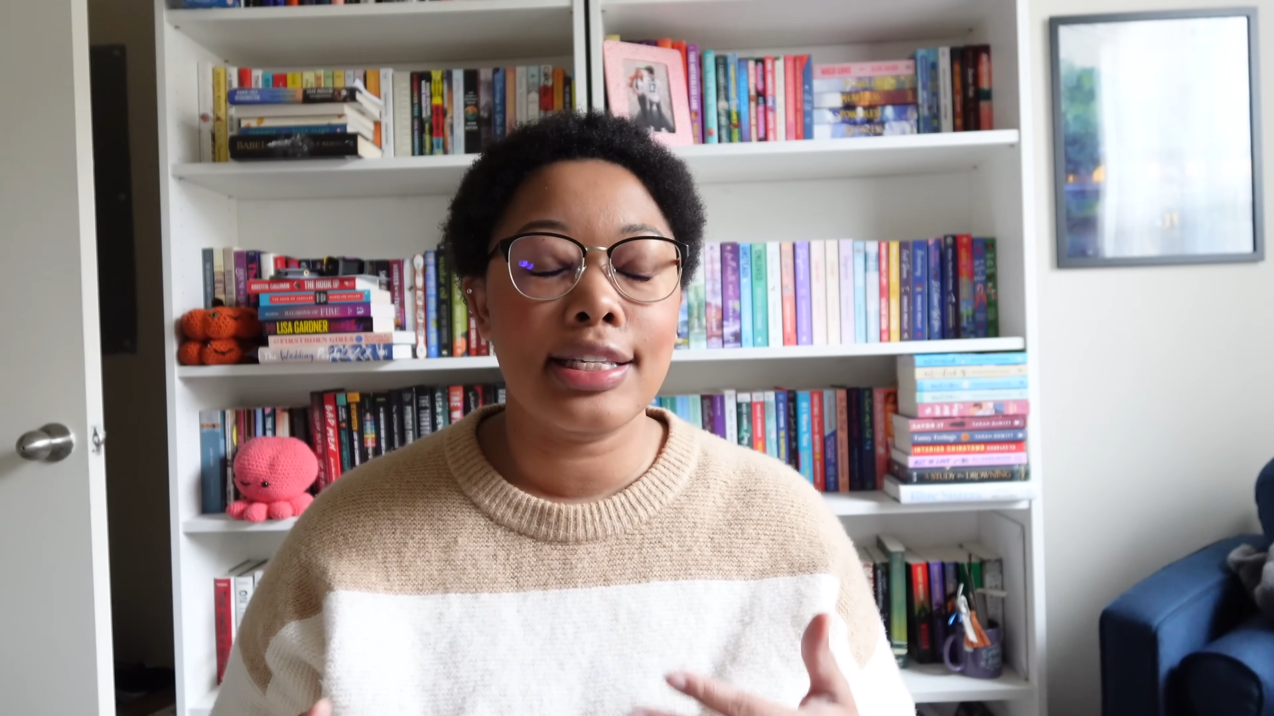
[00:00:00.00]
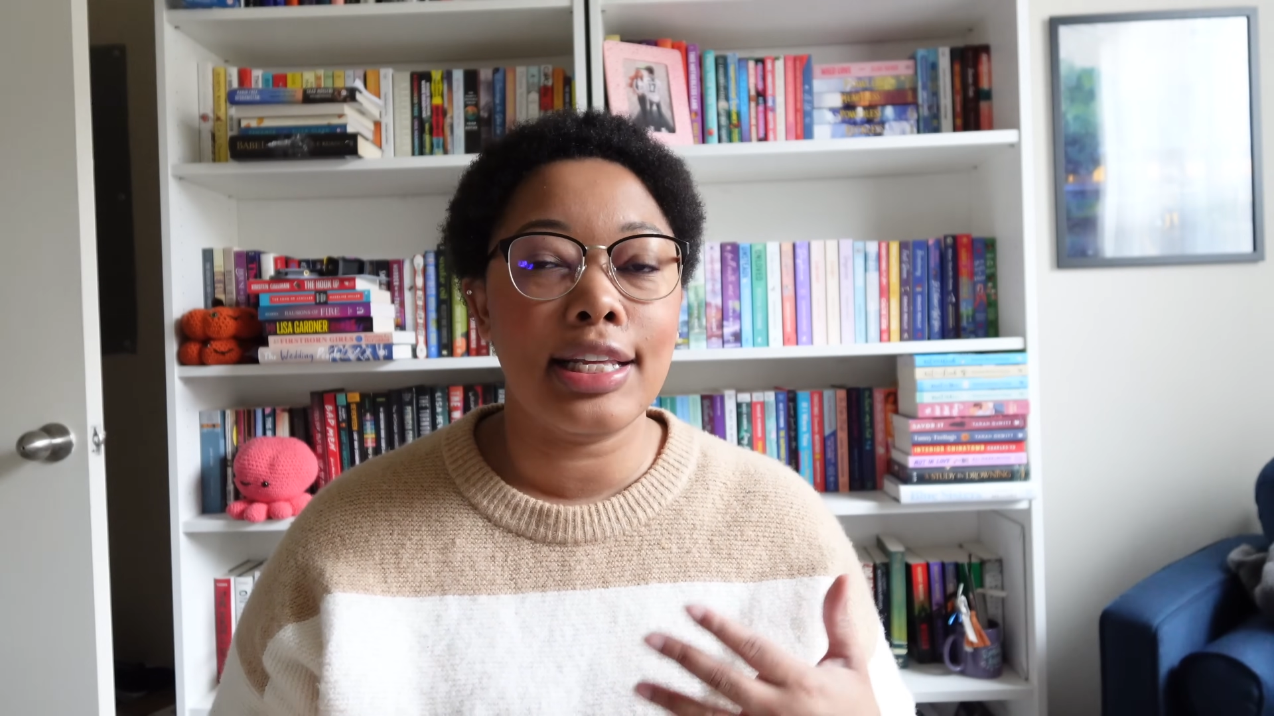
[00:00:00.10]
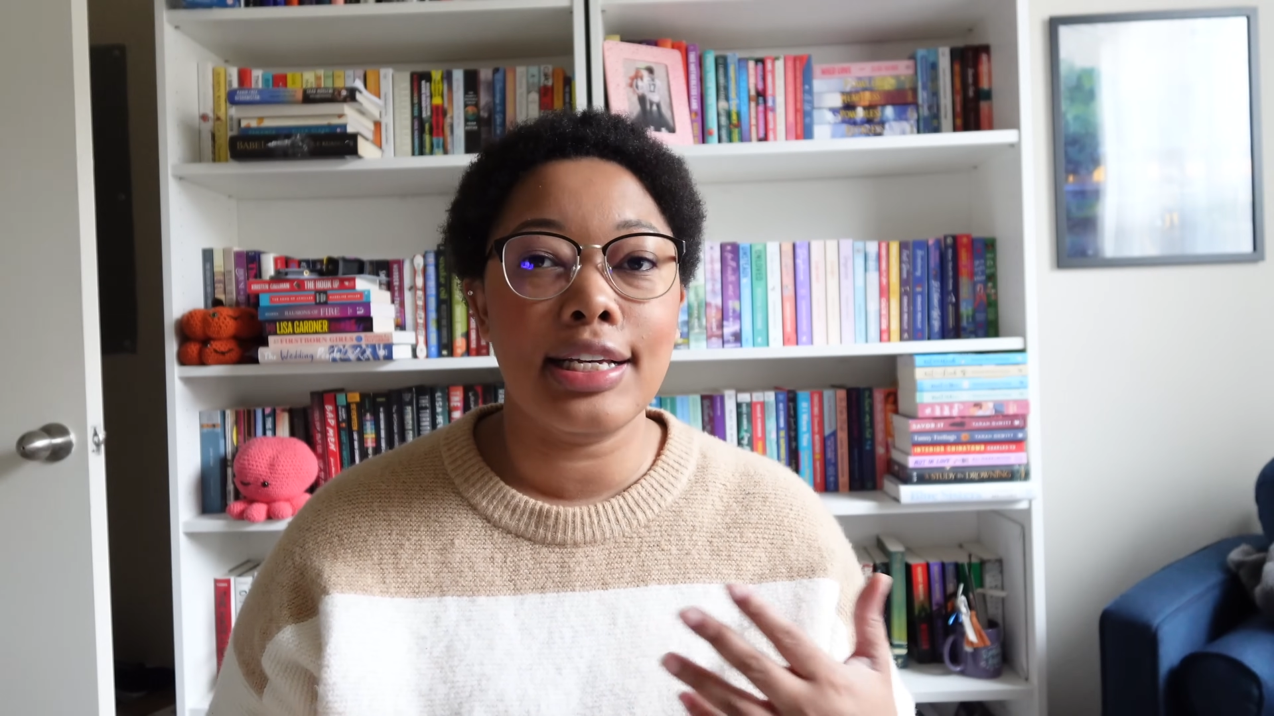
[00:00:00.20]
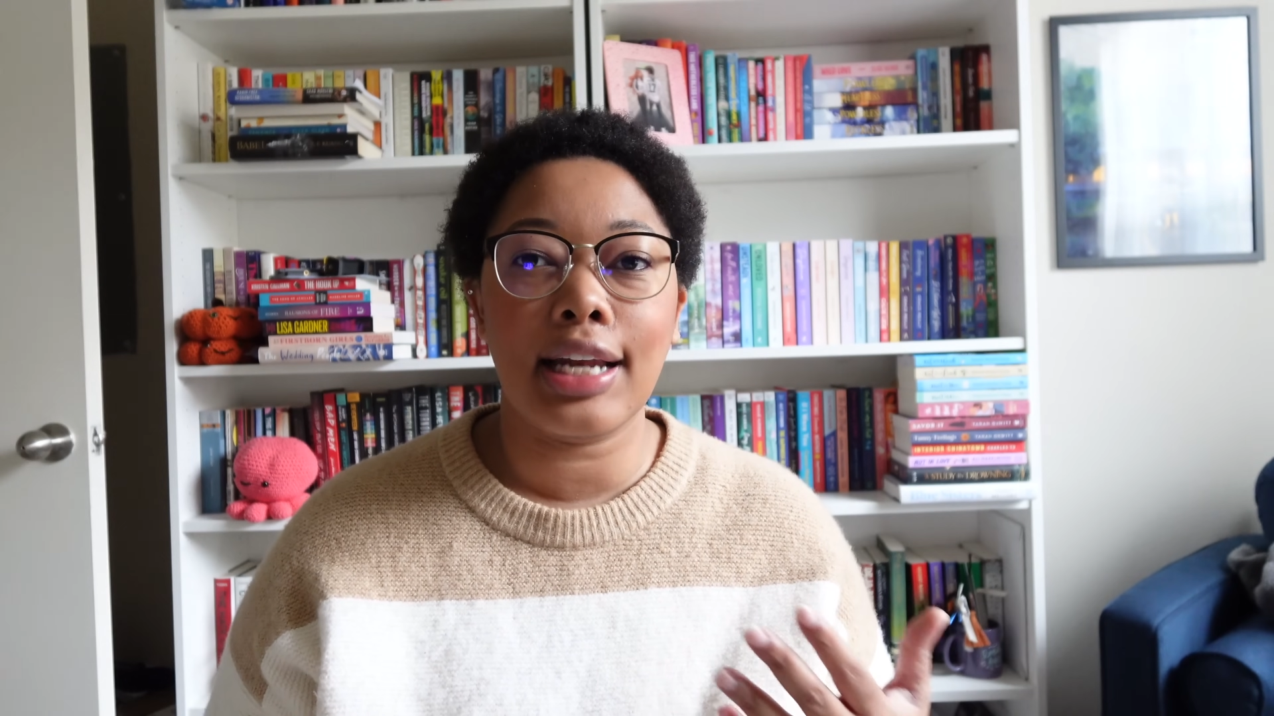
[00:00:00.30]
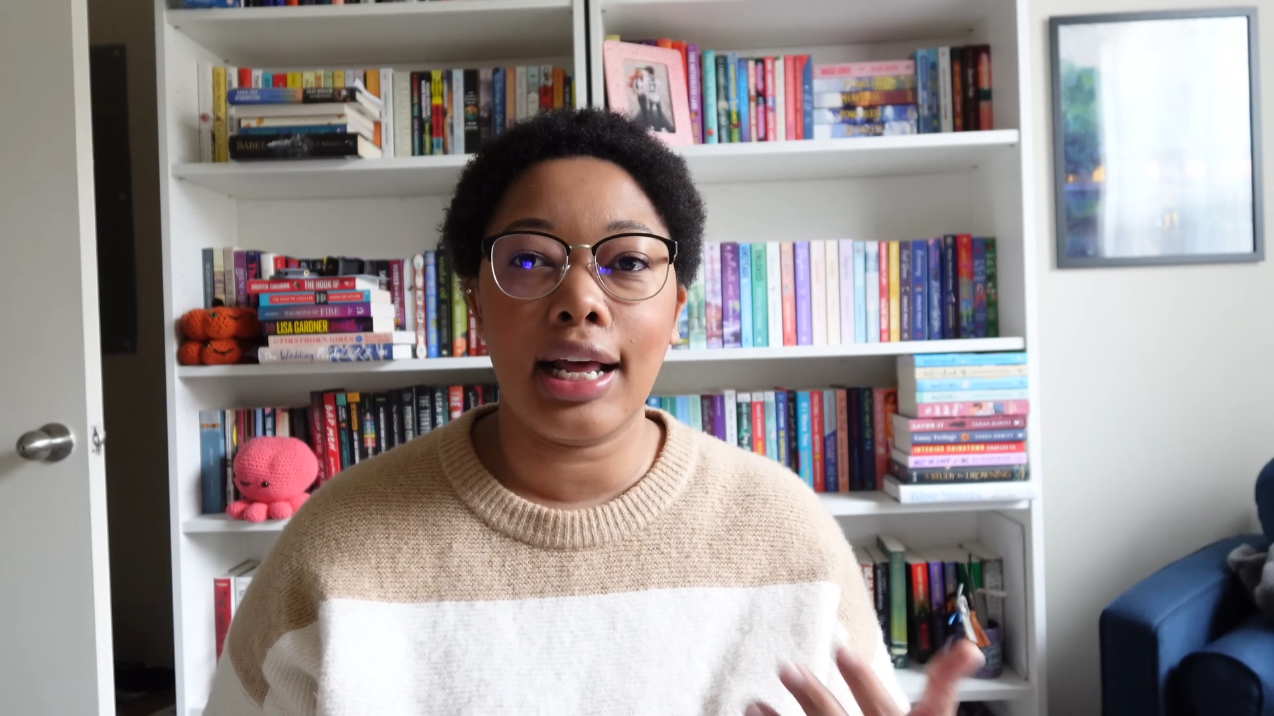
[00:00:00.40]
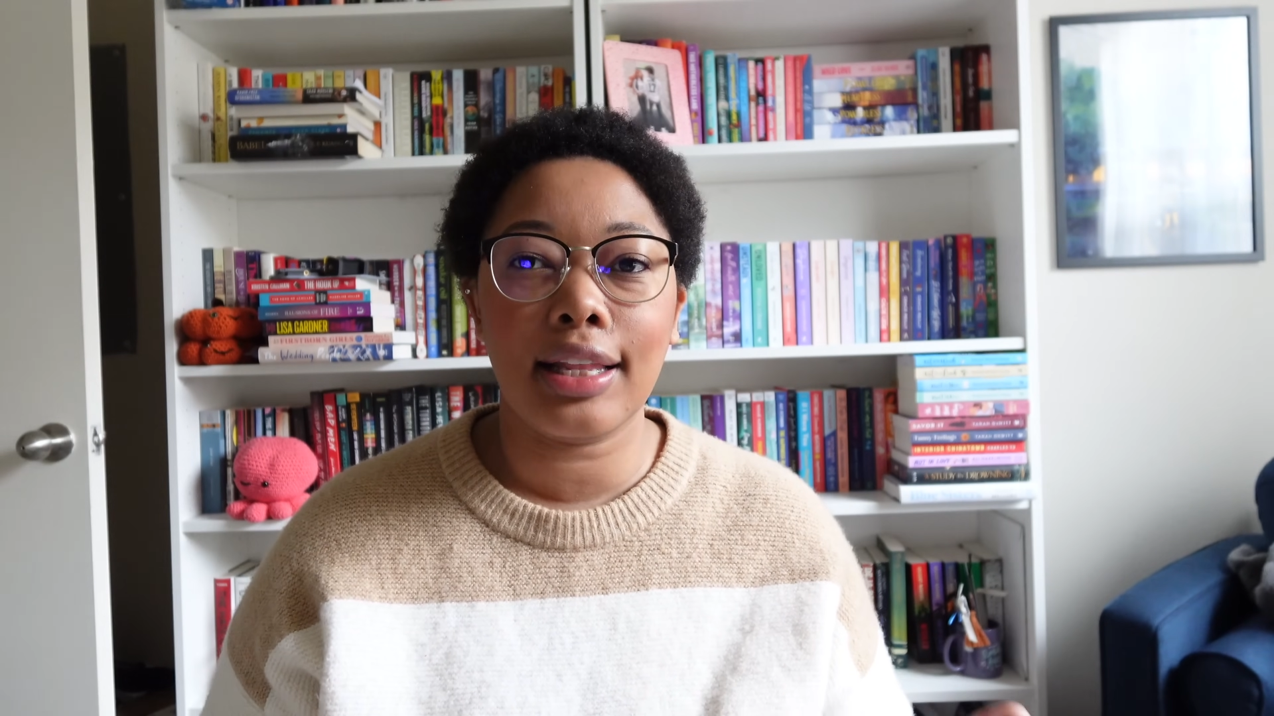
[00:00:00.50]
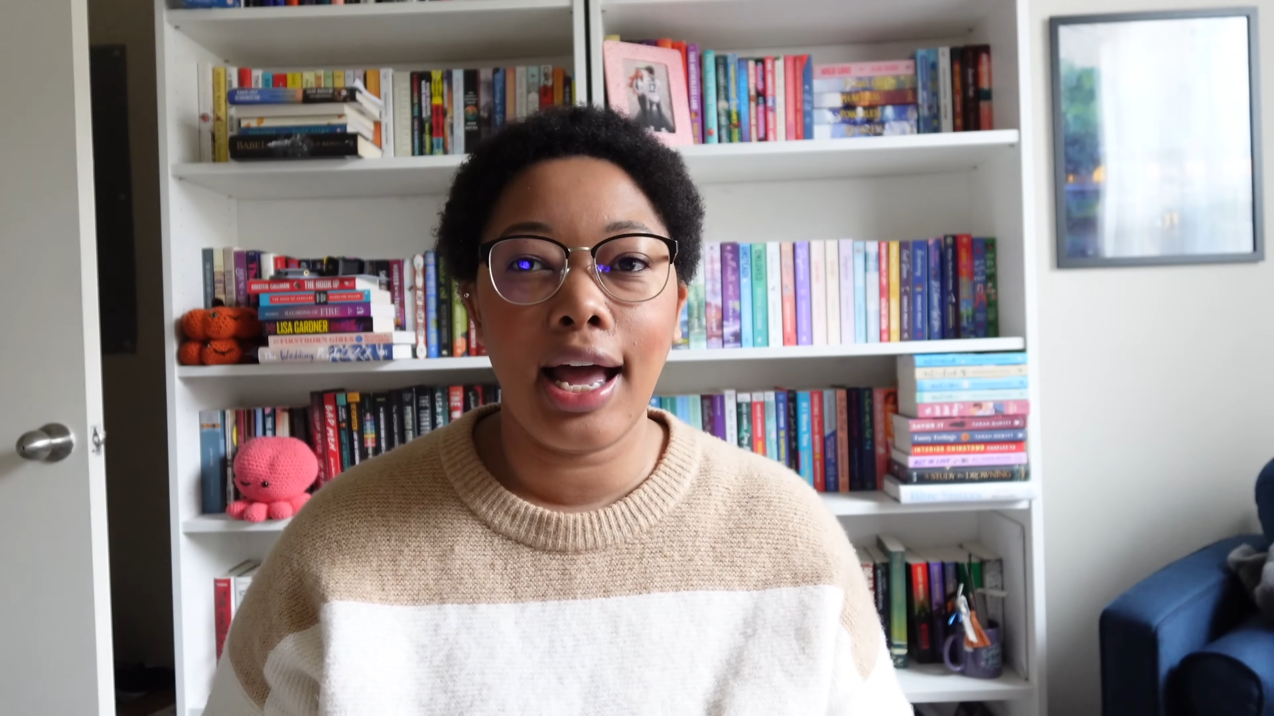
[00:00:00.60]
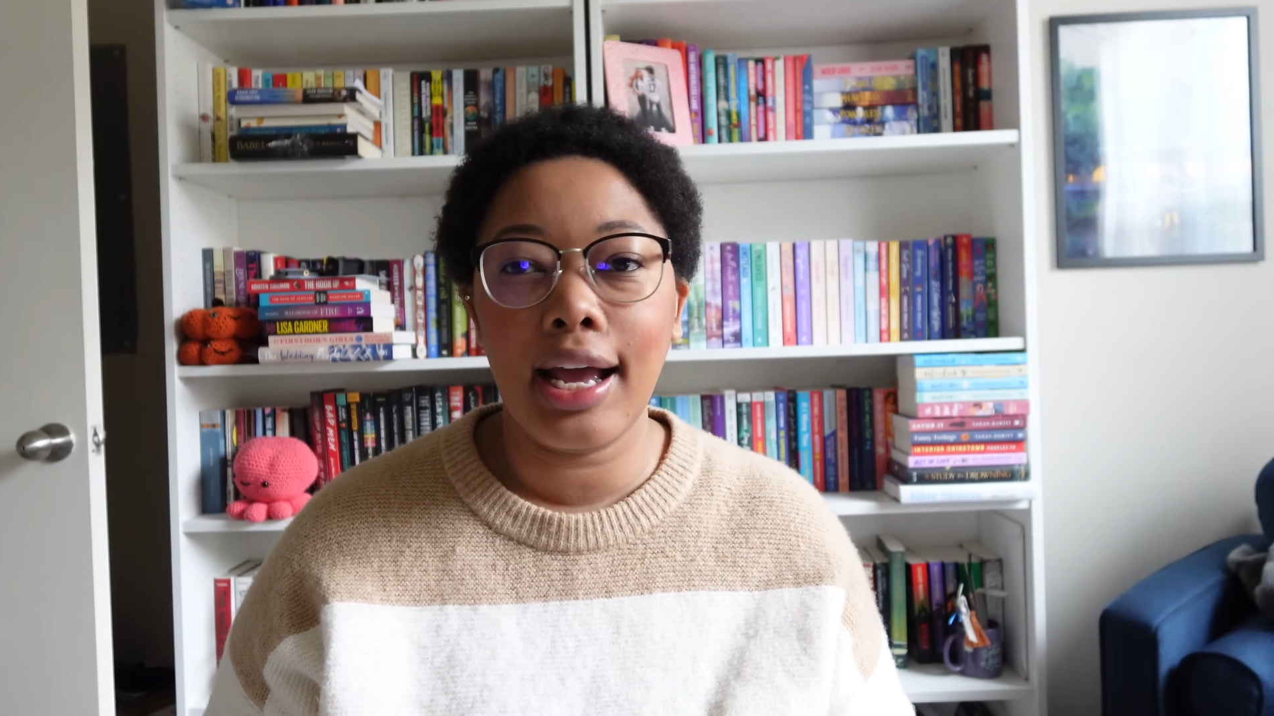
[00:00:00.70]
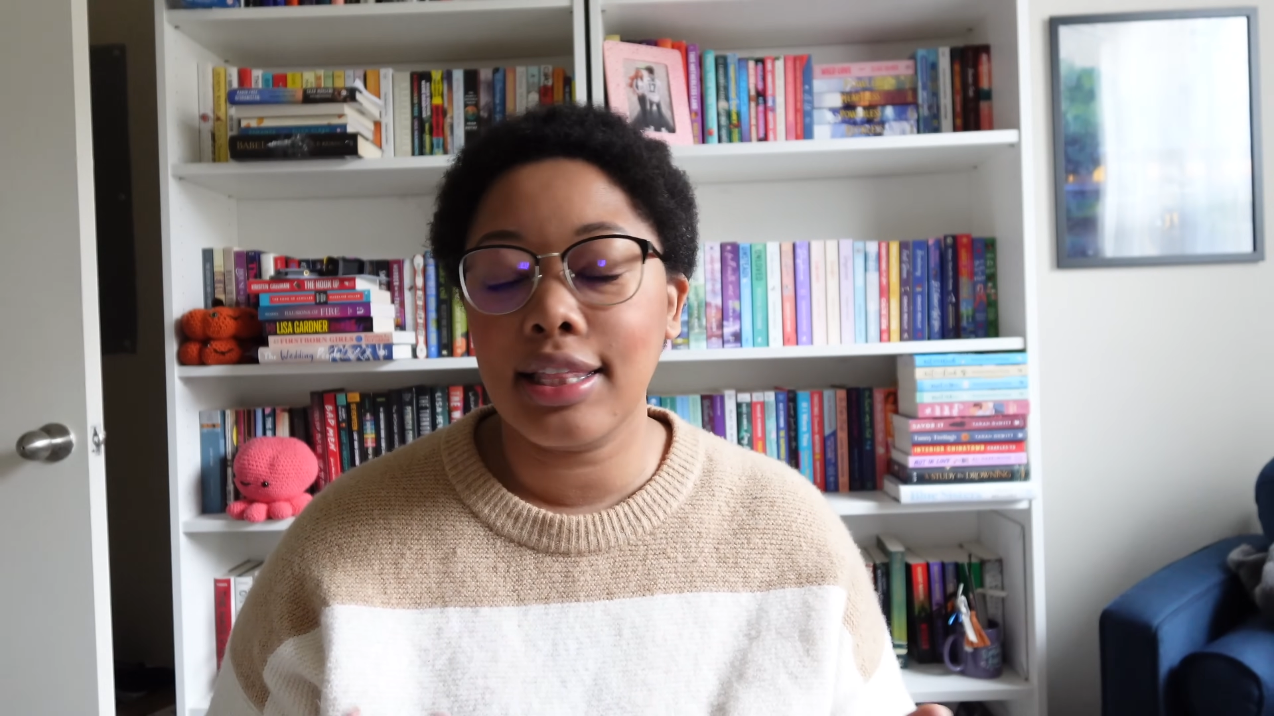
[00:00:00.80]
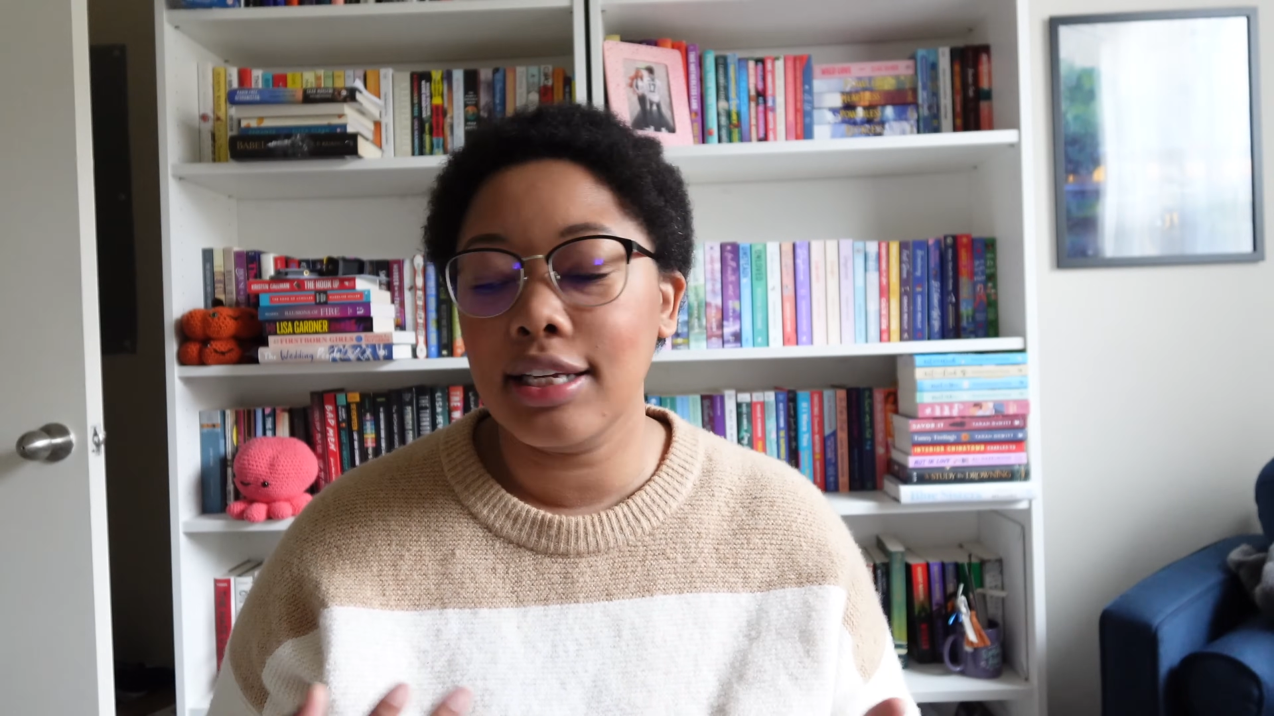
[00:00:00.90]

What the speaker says: things that I like,